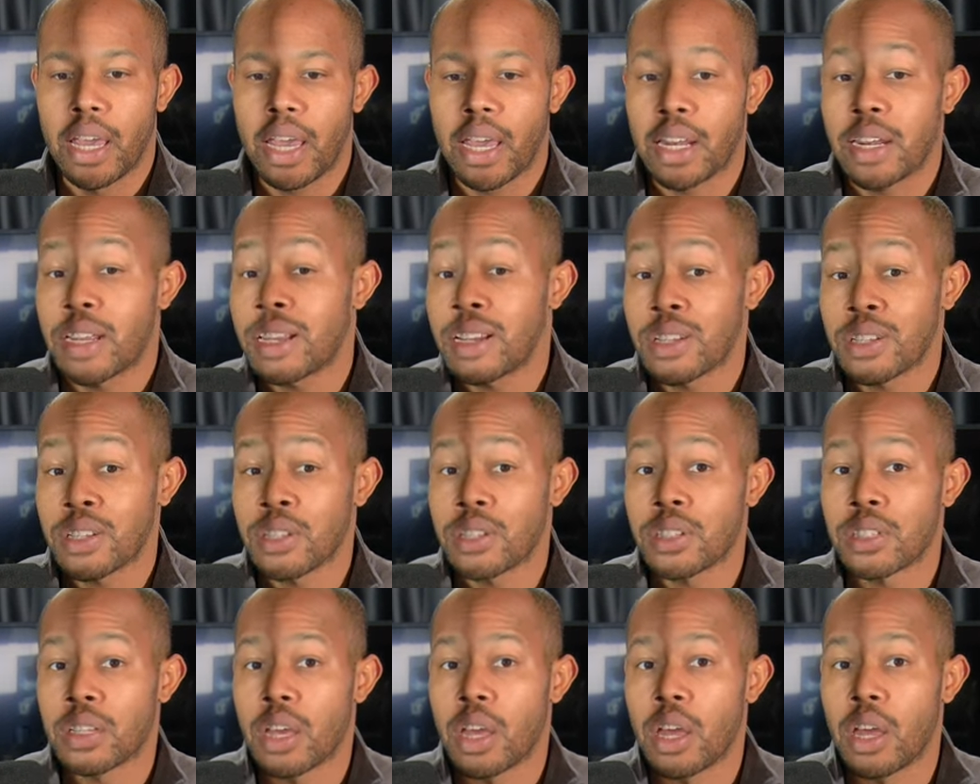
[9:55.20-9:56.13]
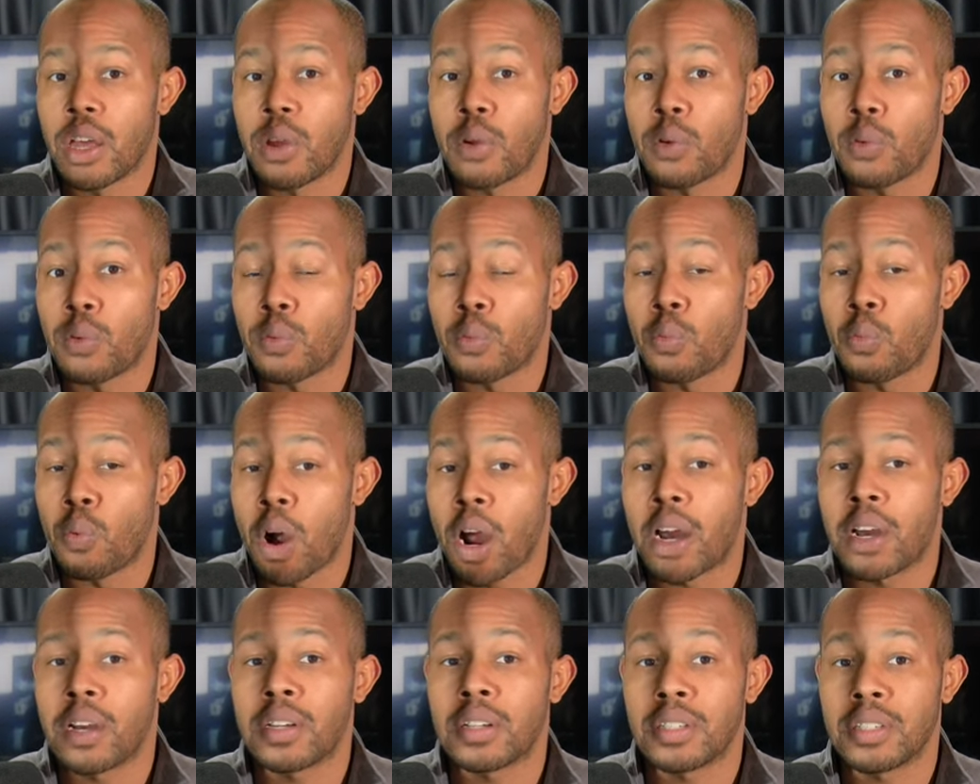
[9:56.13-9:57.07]
And it is
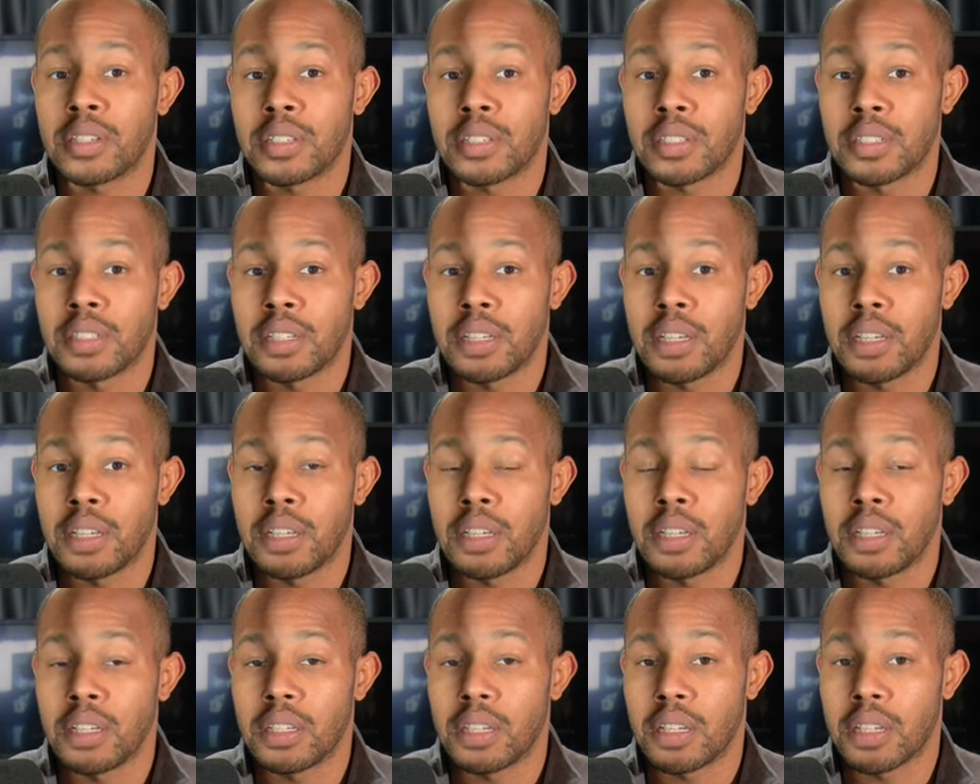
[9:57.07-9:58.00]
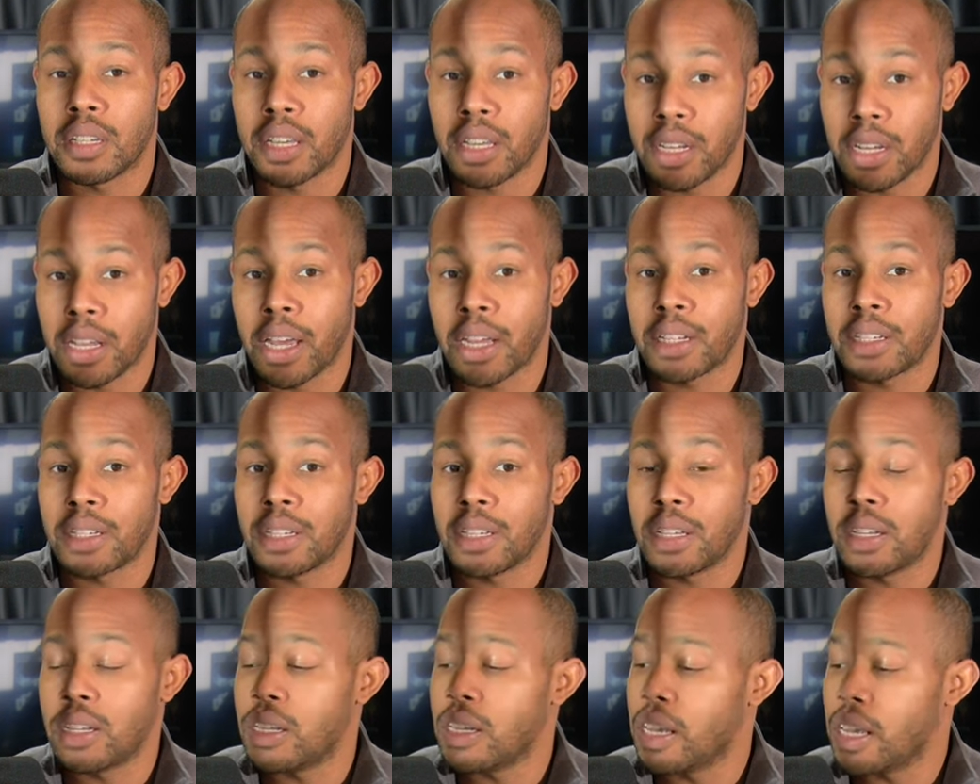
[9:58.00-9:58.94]
wirelessly
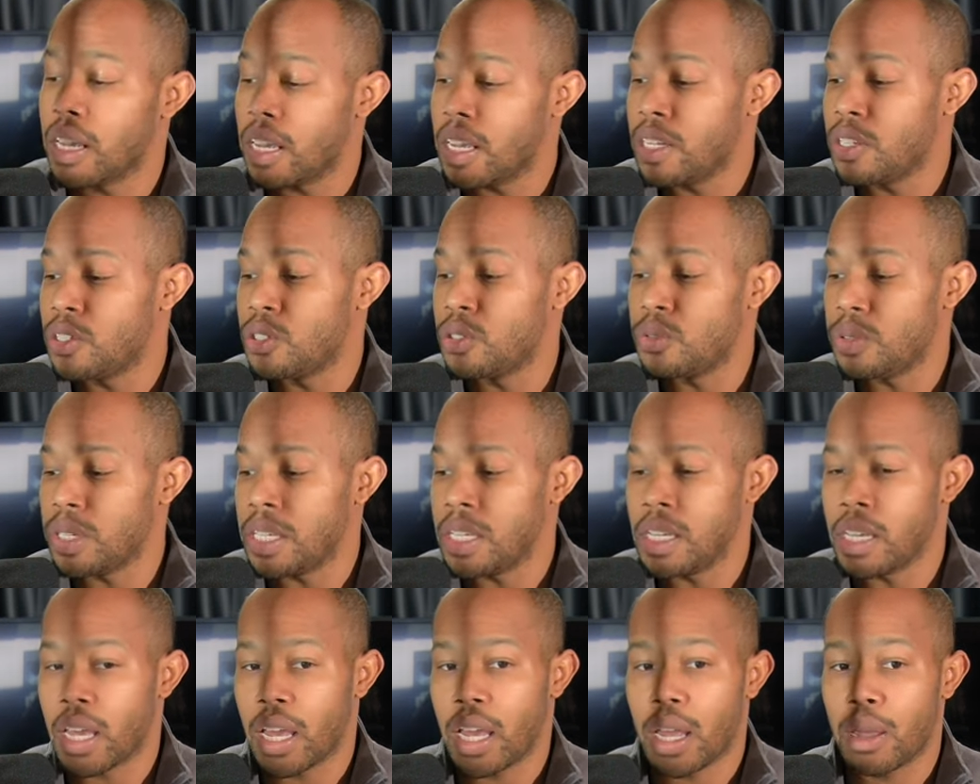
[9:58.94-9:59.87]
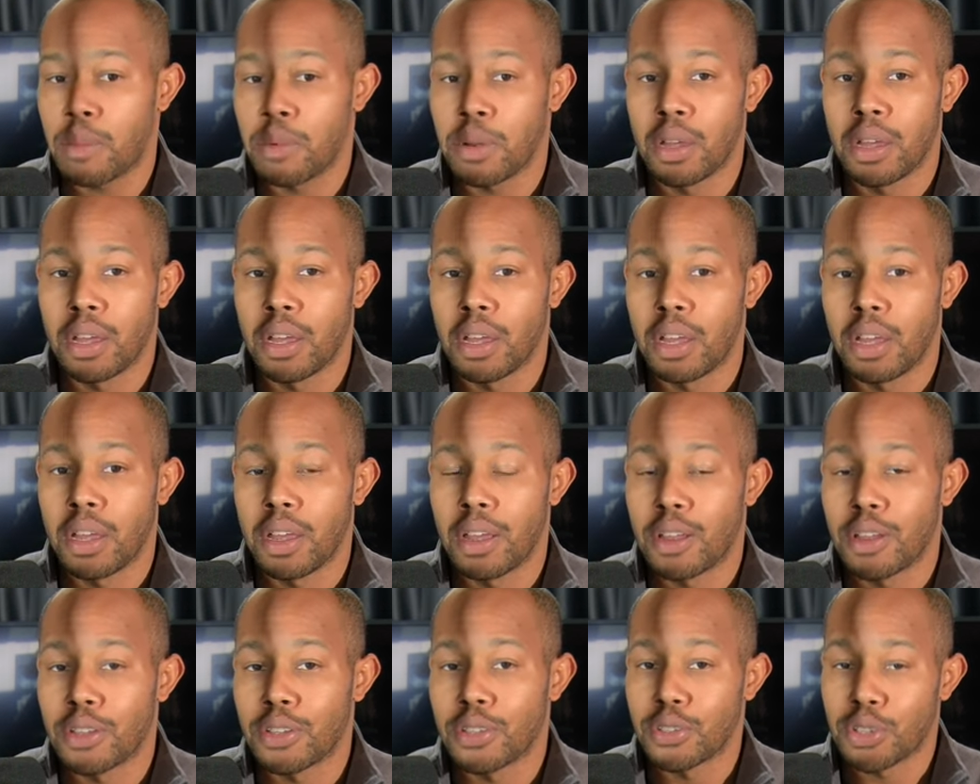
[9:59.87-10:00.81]
connected into Ecamm.
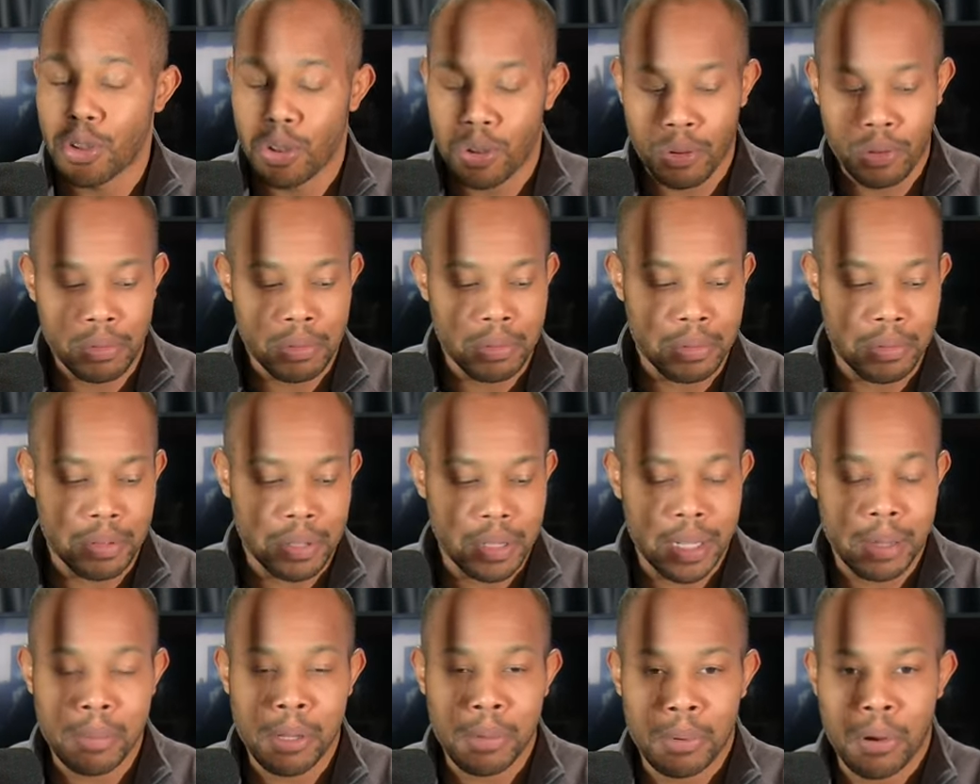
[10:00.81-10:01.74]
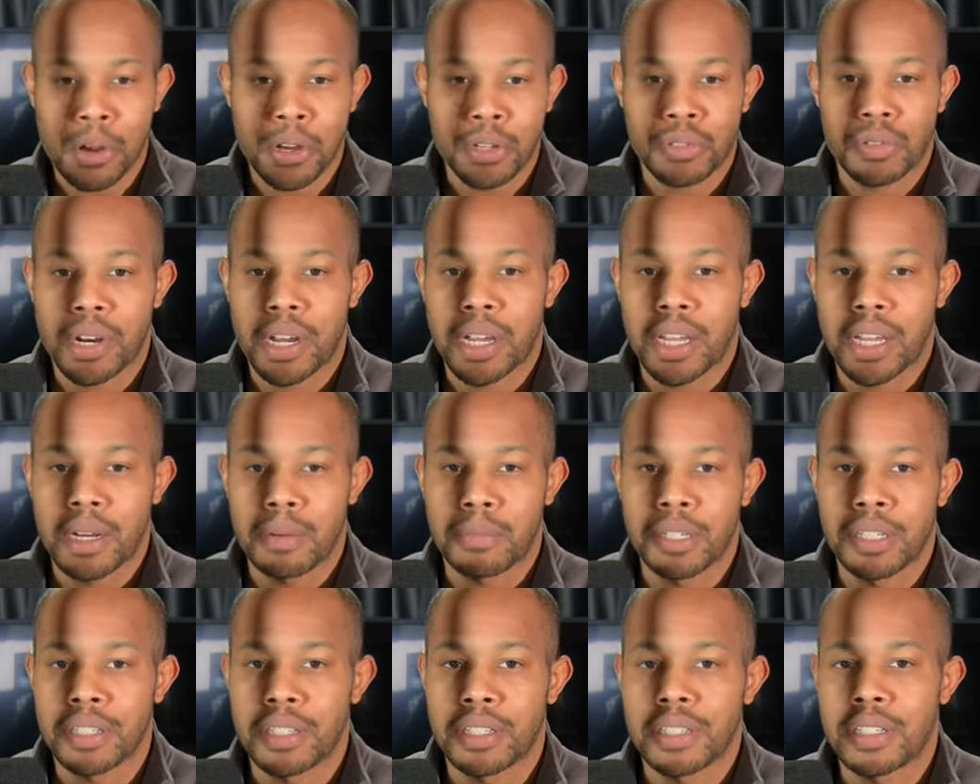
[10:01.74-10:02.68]
So let me pause right here
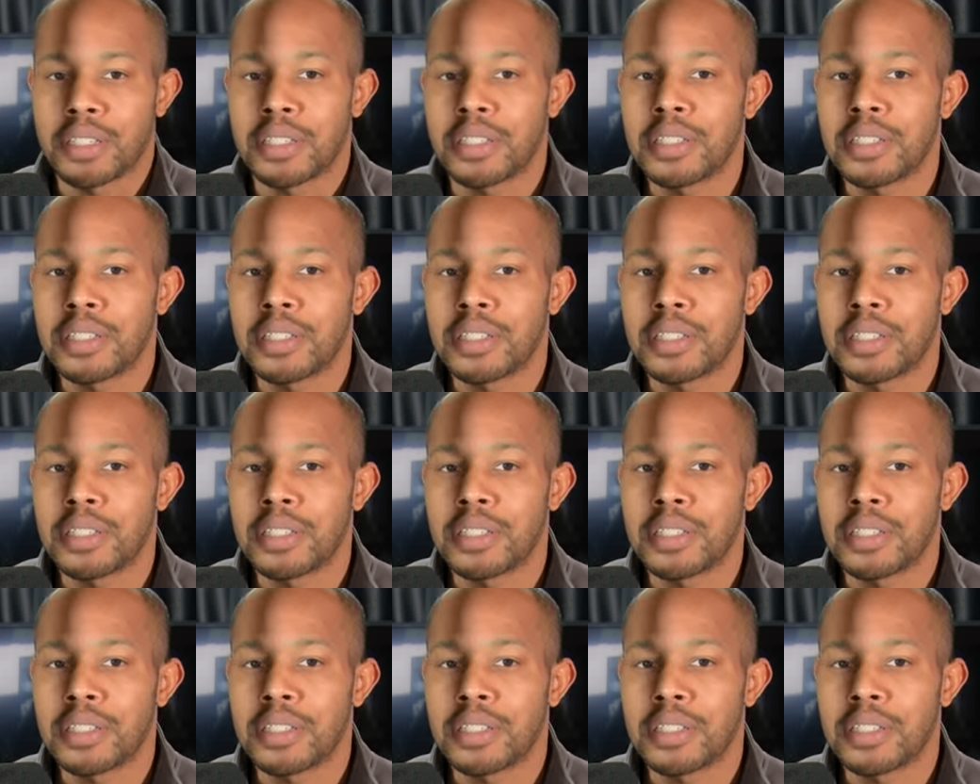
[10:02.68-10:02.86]
because this